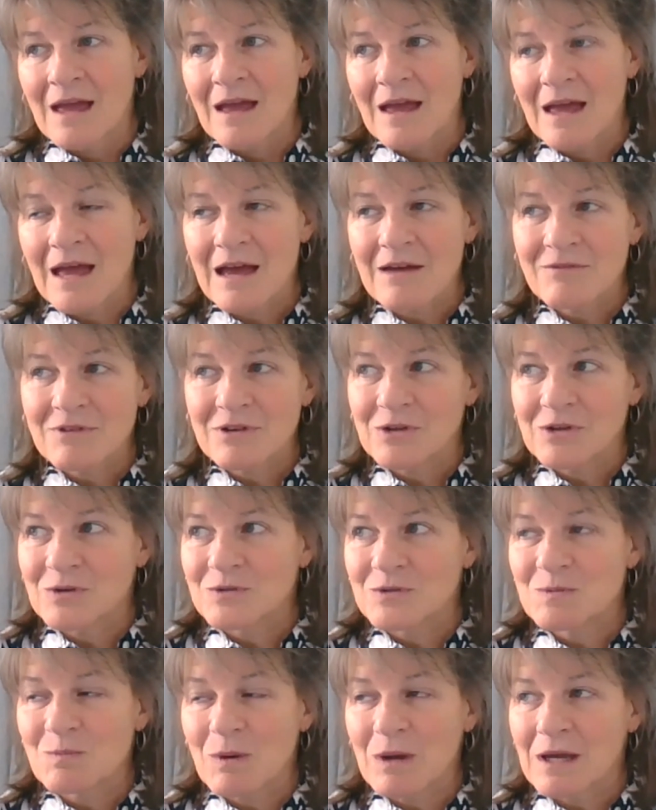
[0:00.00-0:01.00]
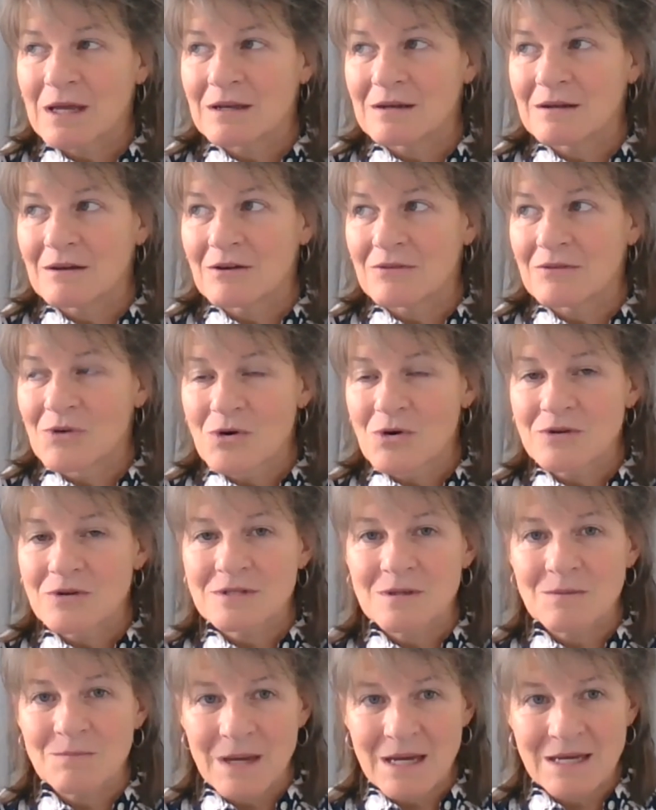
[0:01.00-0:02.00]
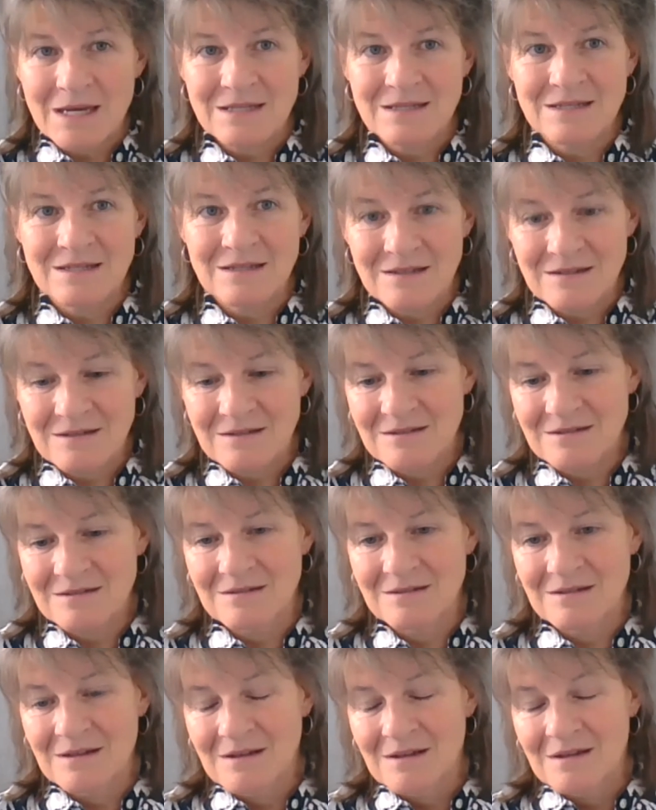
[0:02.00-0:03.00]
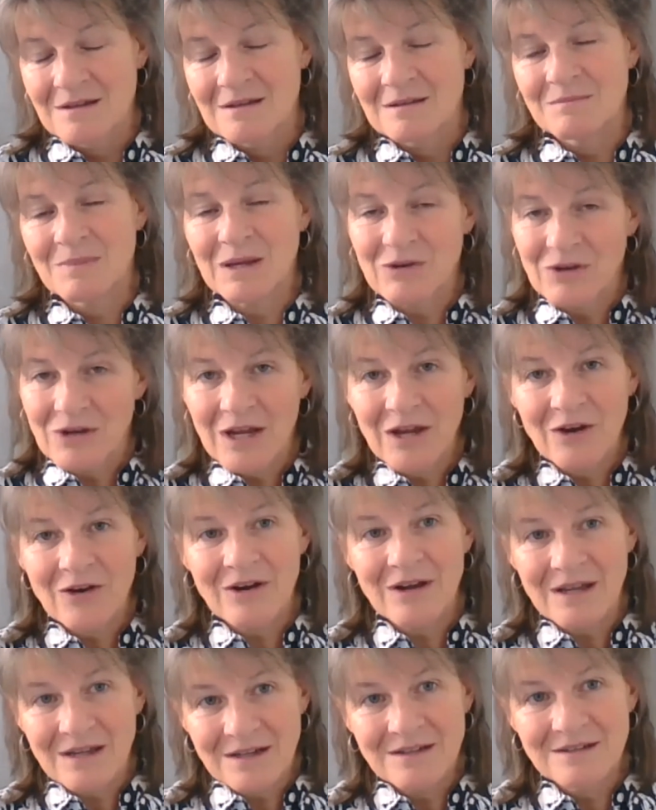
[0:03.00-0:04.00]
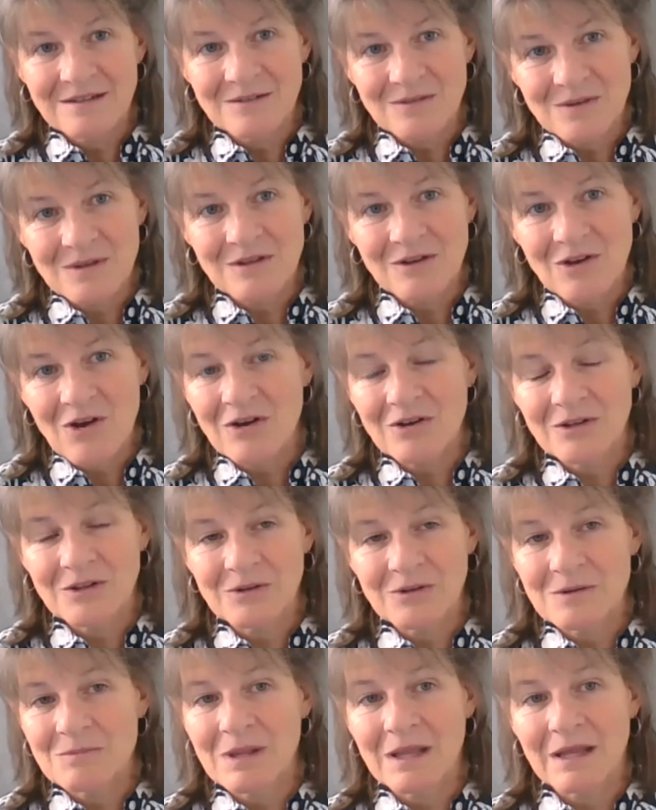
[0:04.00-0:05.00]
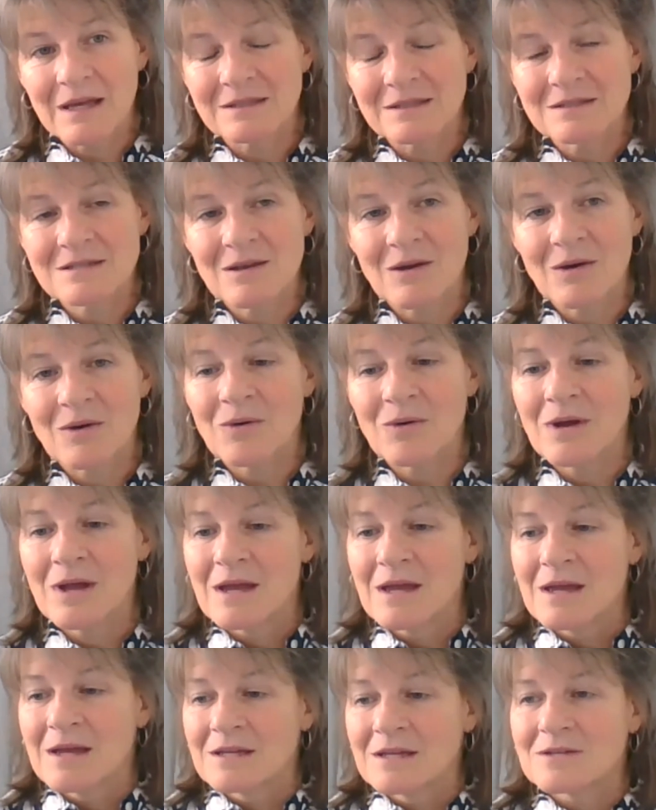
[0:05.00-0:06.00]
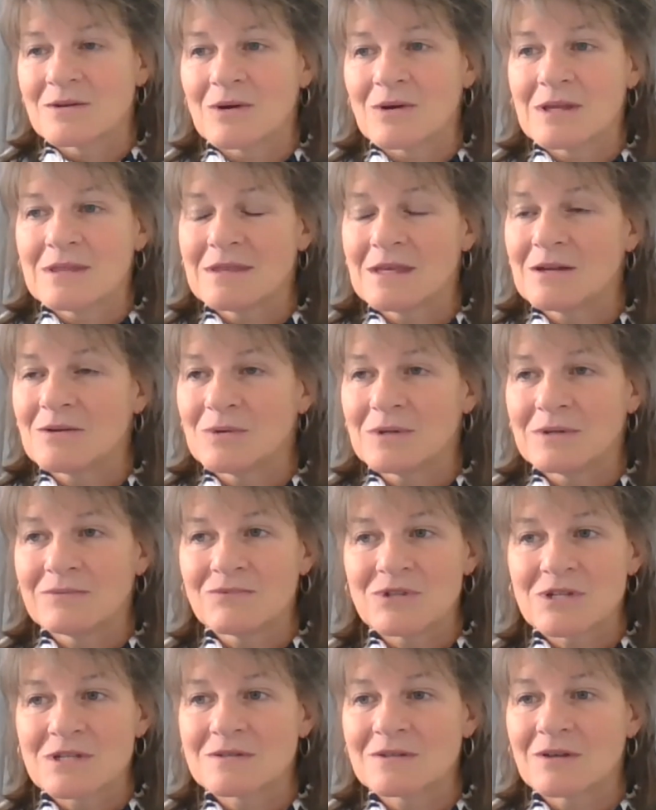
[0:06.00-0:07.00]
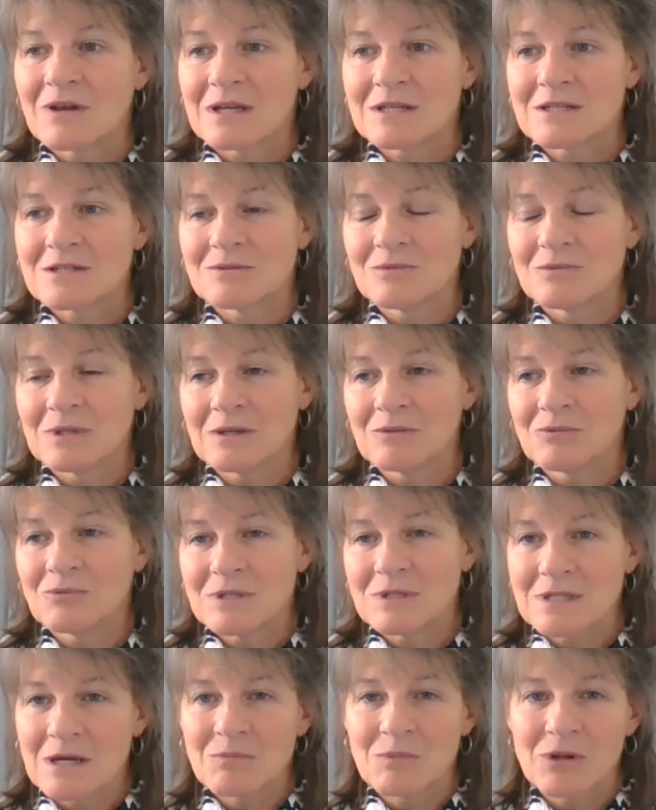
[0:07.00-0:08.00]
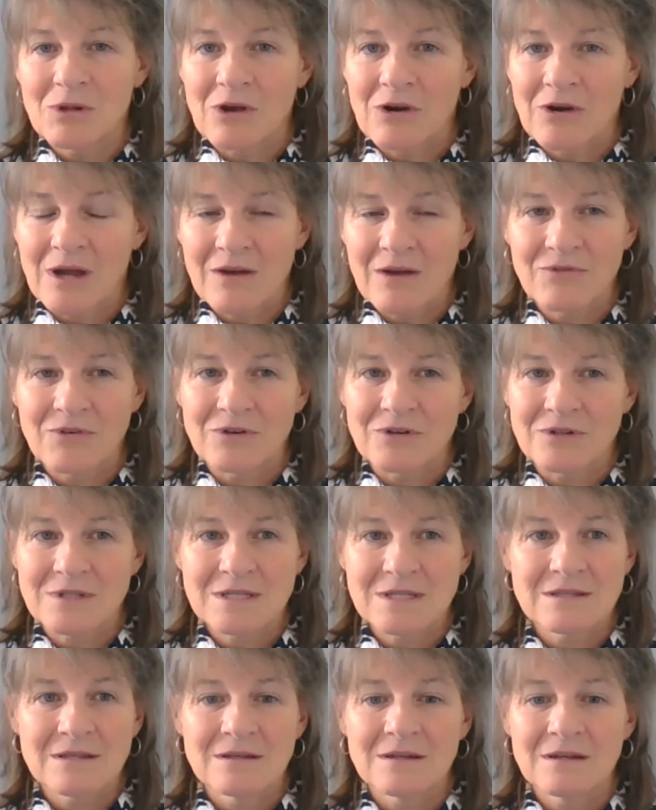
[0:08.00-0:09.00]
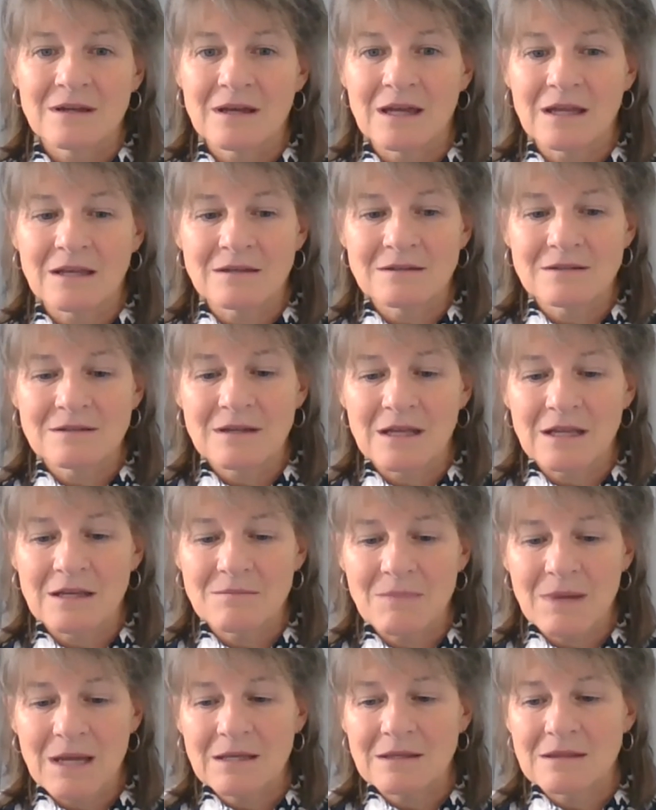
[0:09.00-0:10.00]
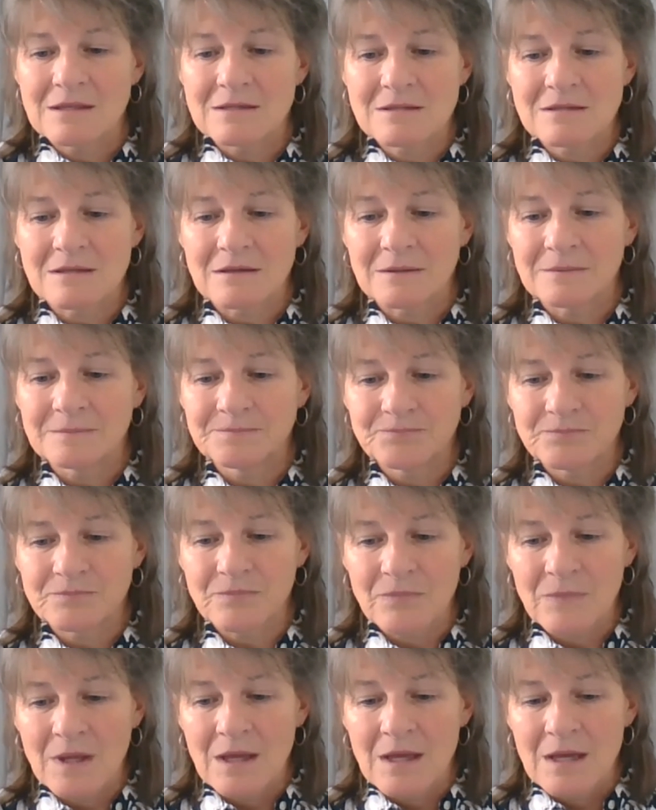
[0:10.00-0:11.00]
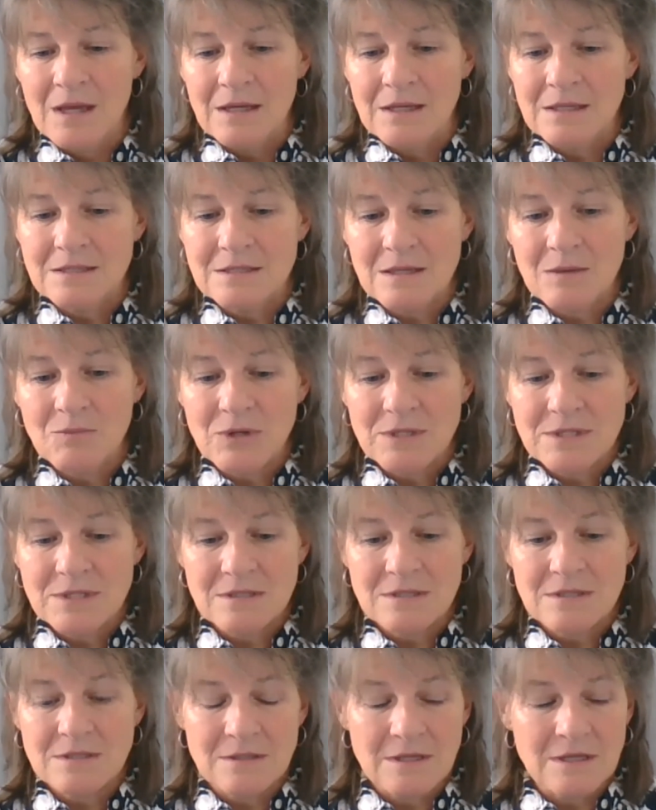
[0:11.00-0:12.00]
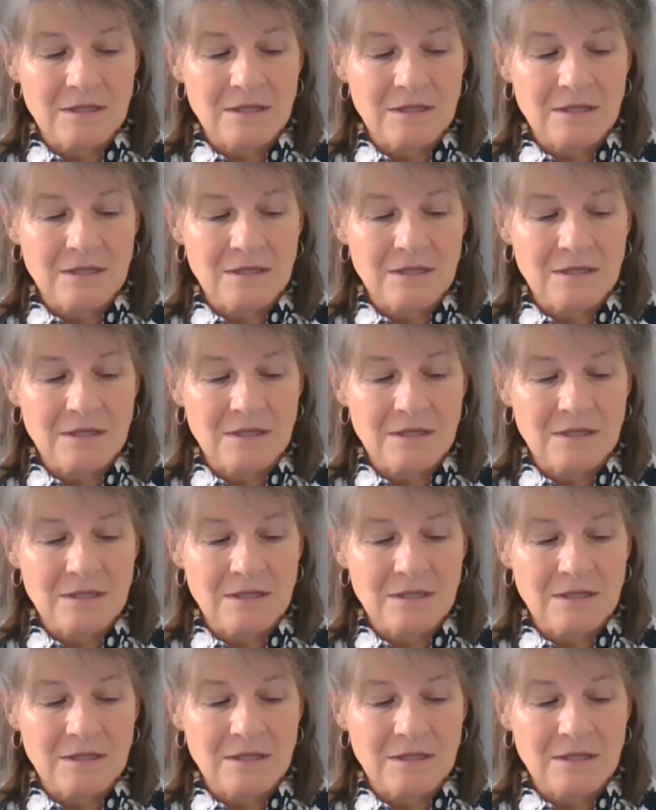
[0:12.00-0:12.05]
avenues, but of course the best is better hearing with a cochlear implant. So I think we've just got to really redouble our efforts and make this in some ways it's